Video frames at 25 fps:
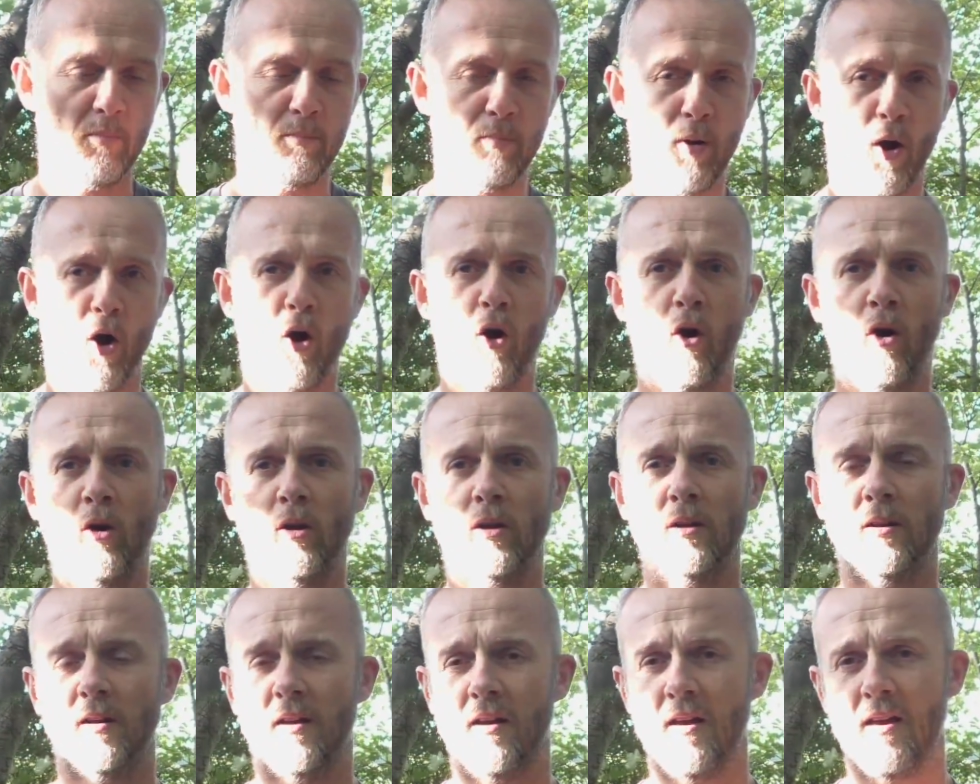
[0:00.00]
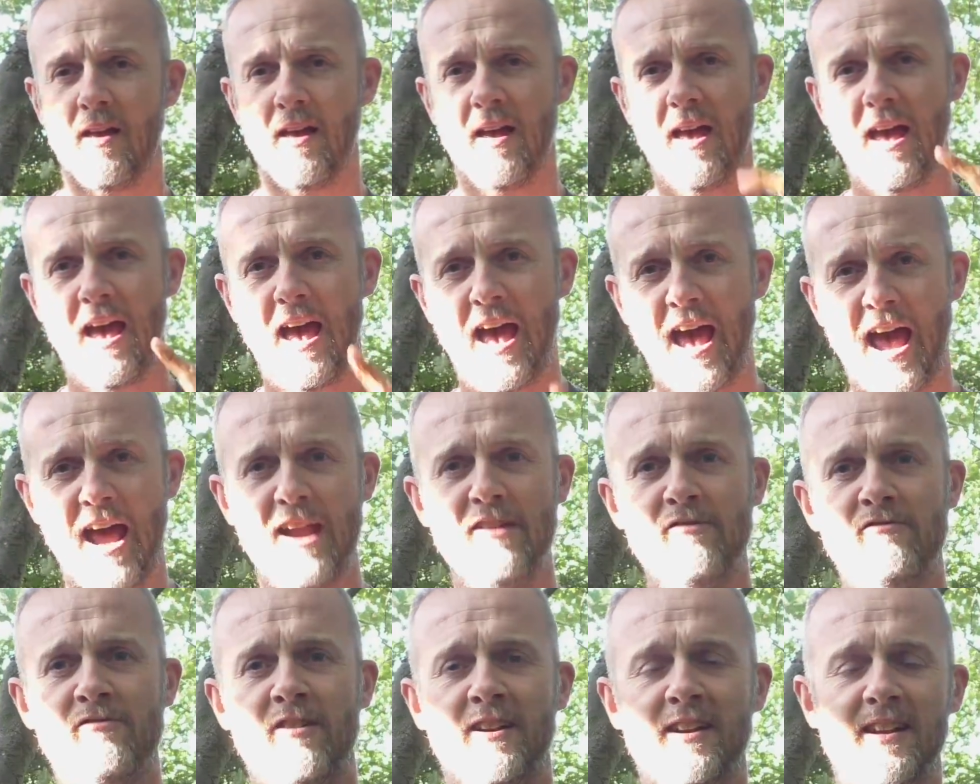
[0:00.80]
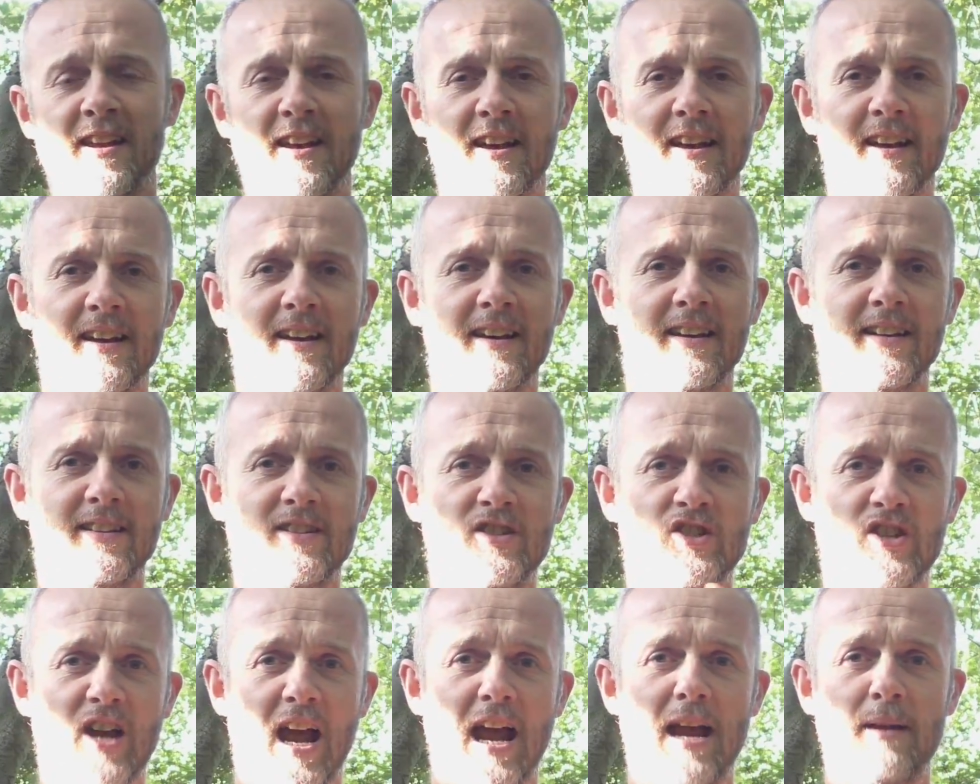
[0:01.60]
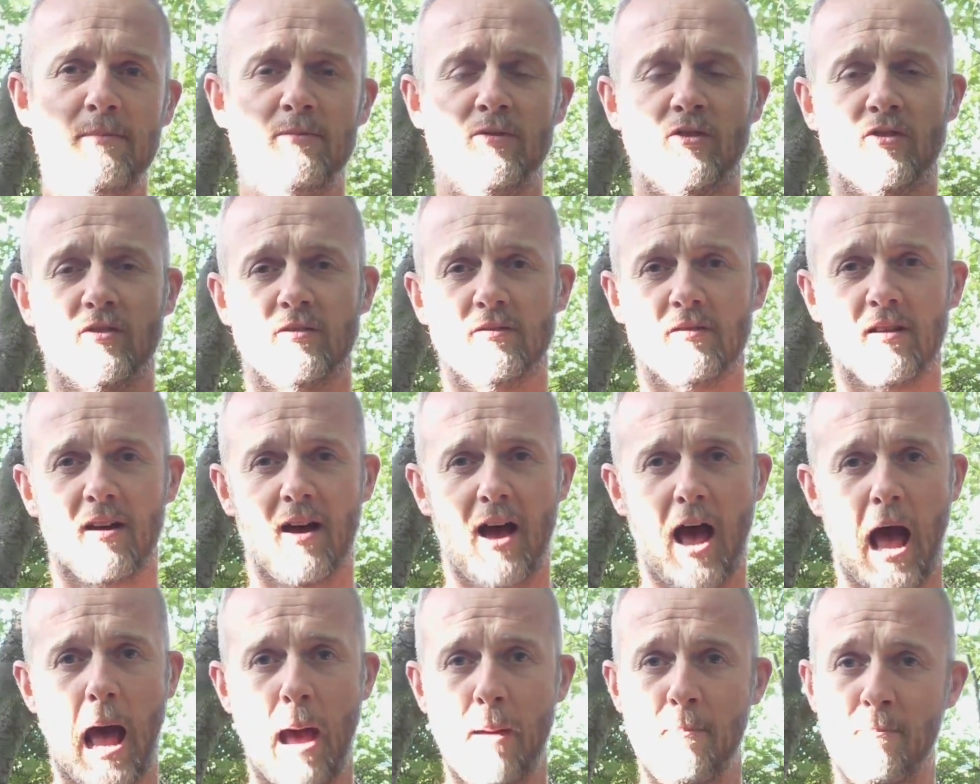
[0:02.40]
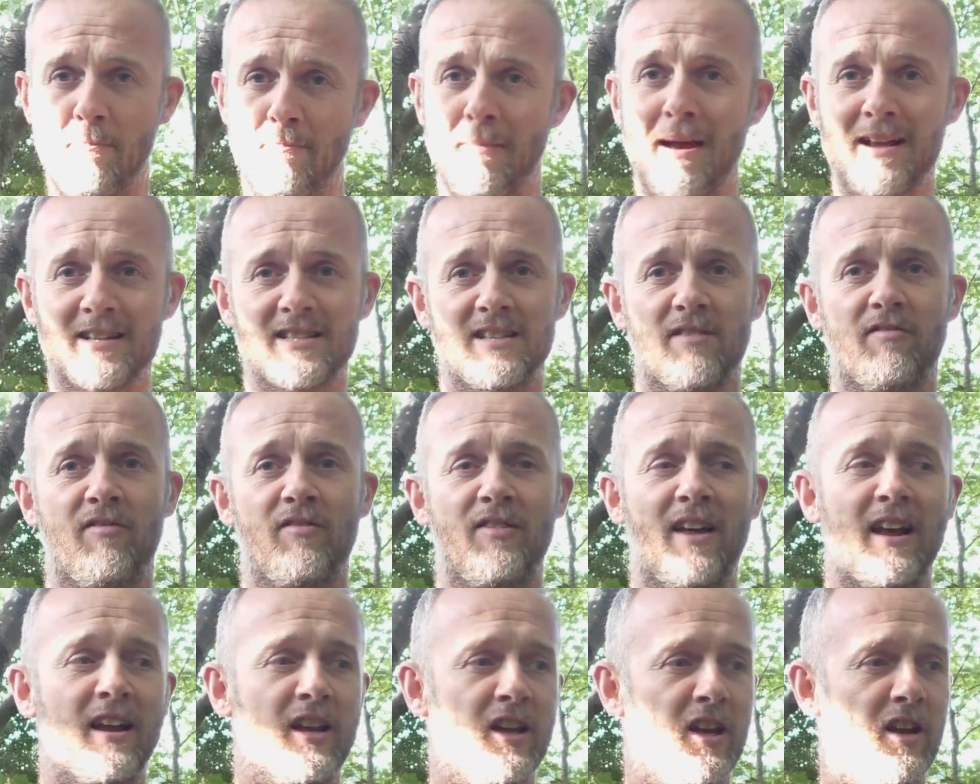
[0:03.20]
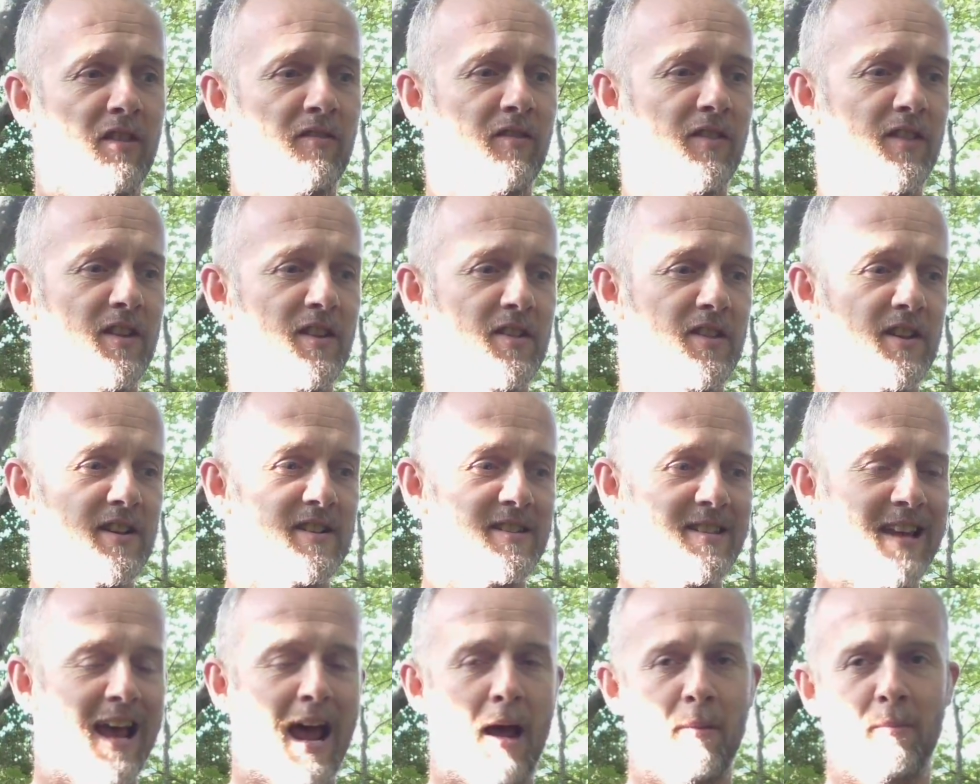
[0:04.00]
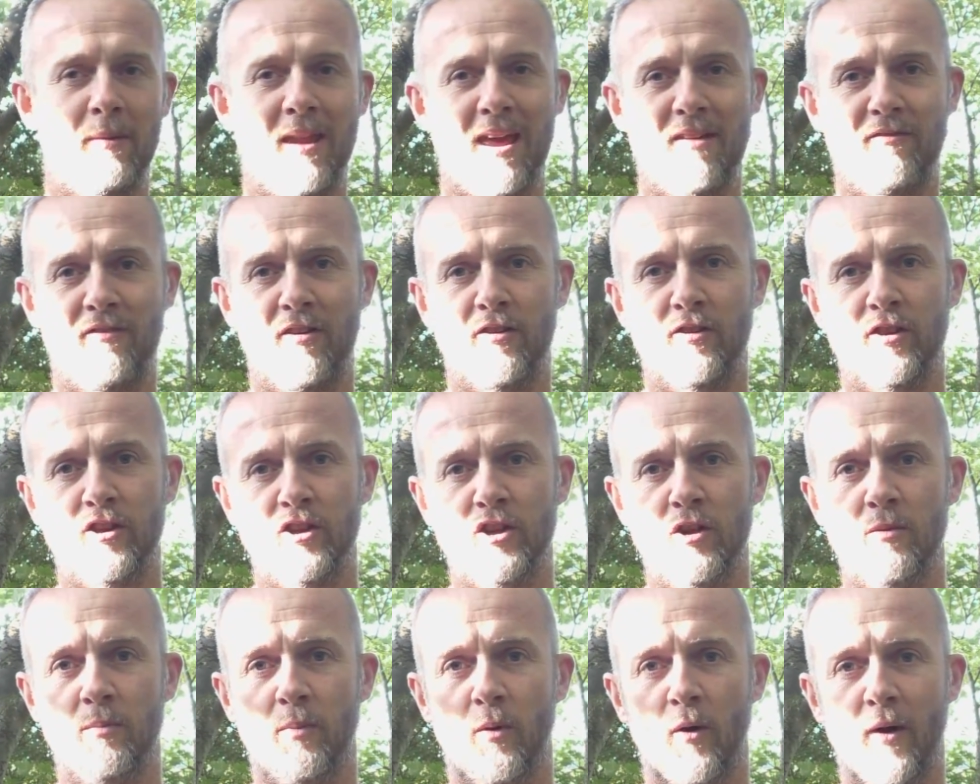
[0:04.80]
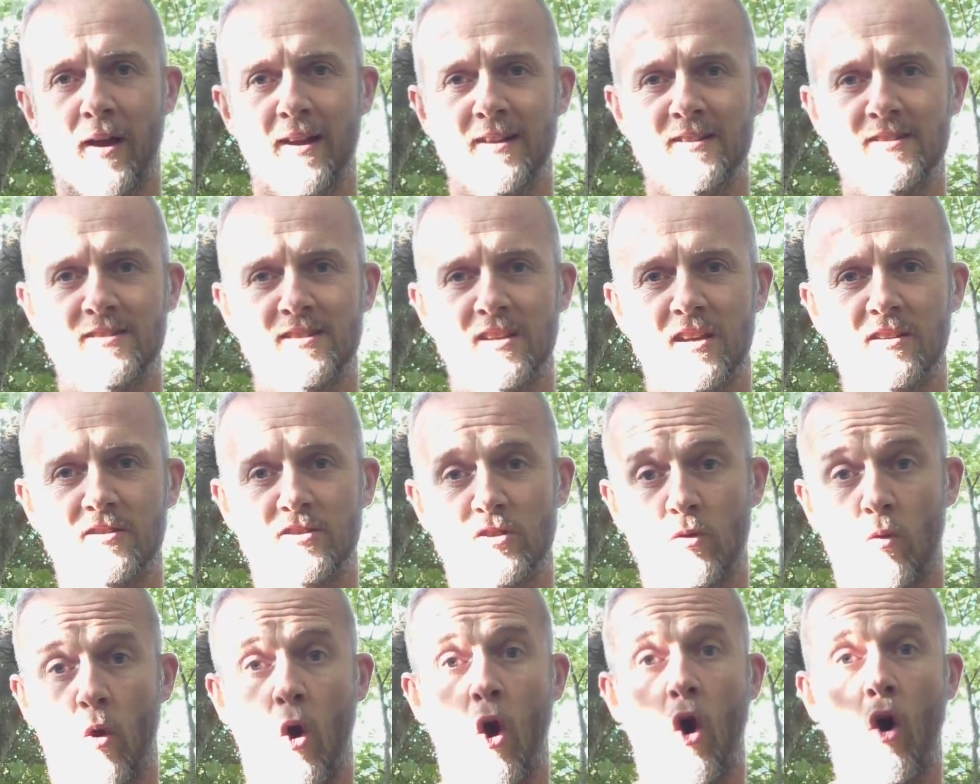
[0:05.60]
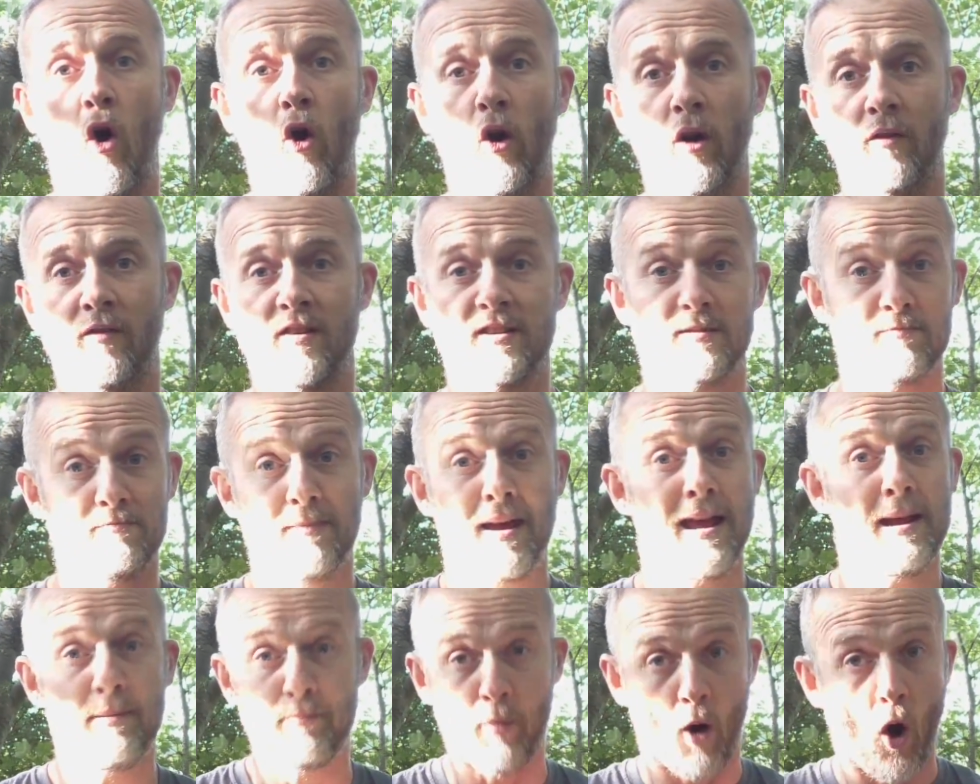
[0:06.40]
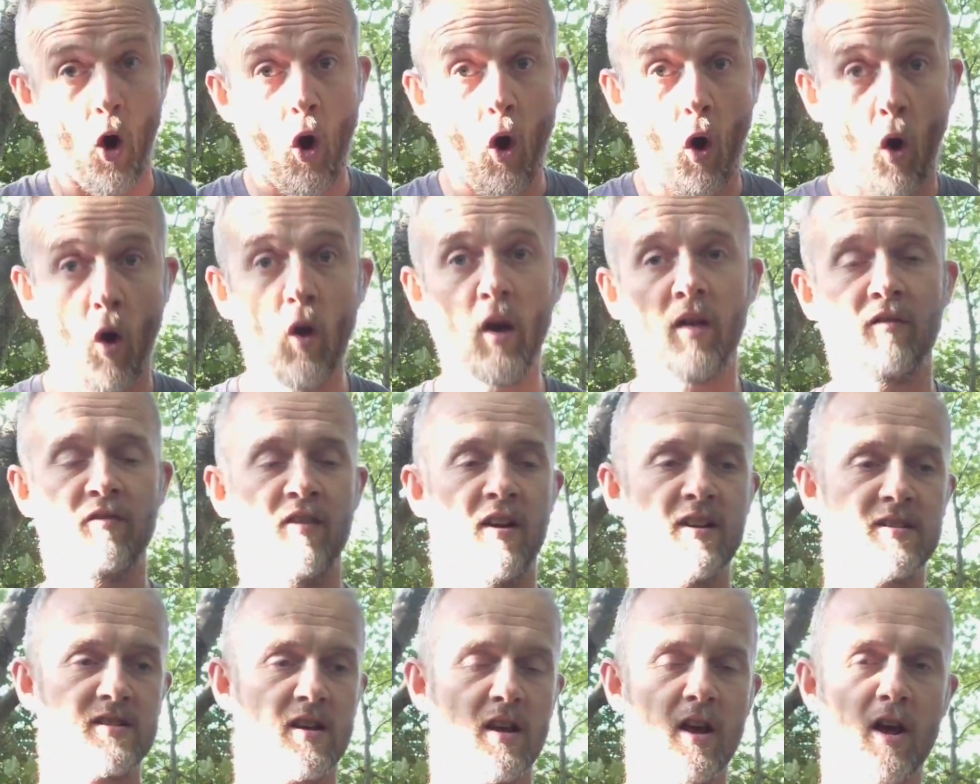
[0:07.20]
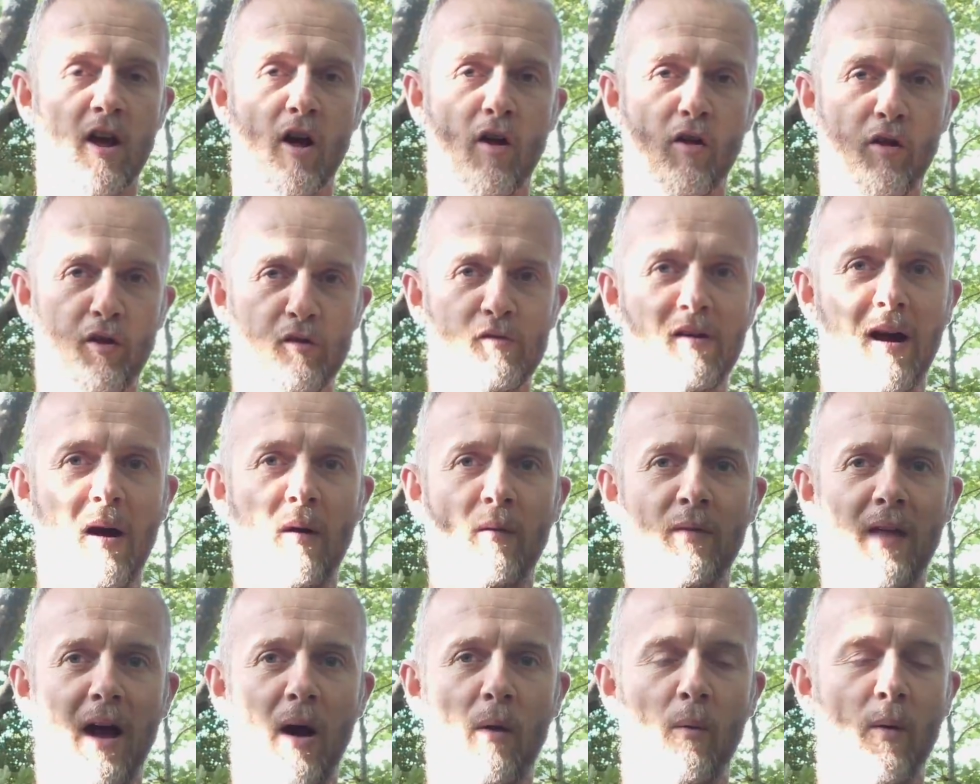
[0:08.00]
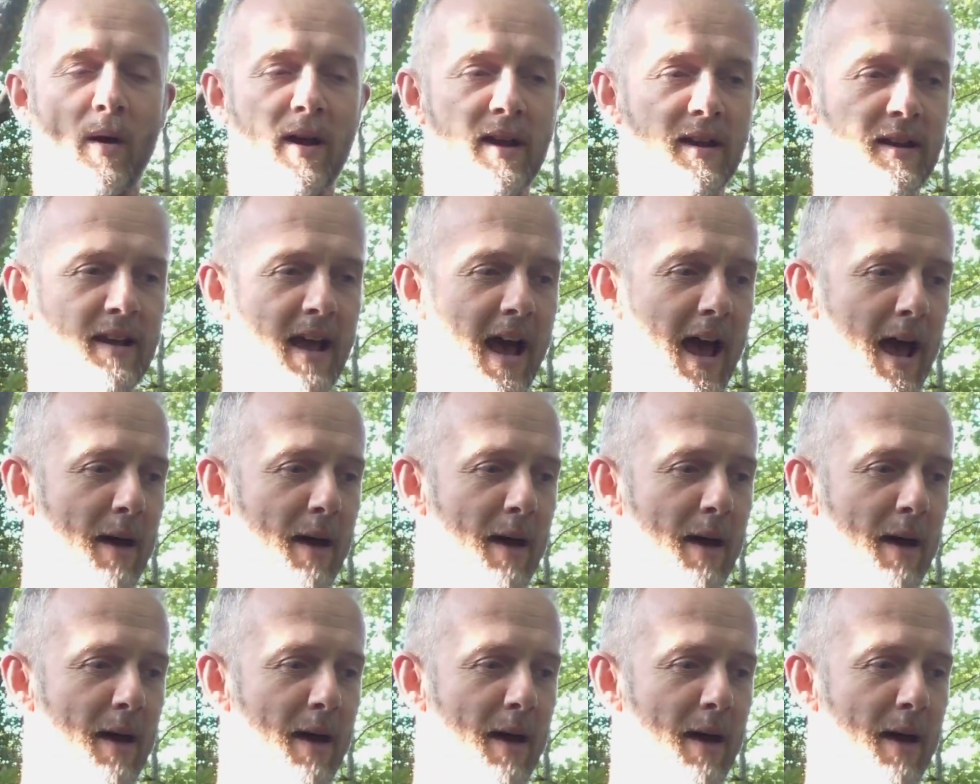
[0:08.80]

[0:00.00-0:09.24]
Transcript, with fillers: Paul, Henry, James, a massive thank you for the, the, time and effort that you put into to all of us, me, but all of us throughout that week.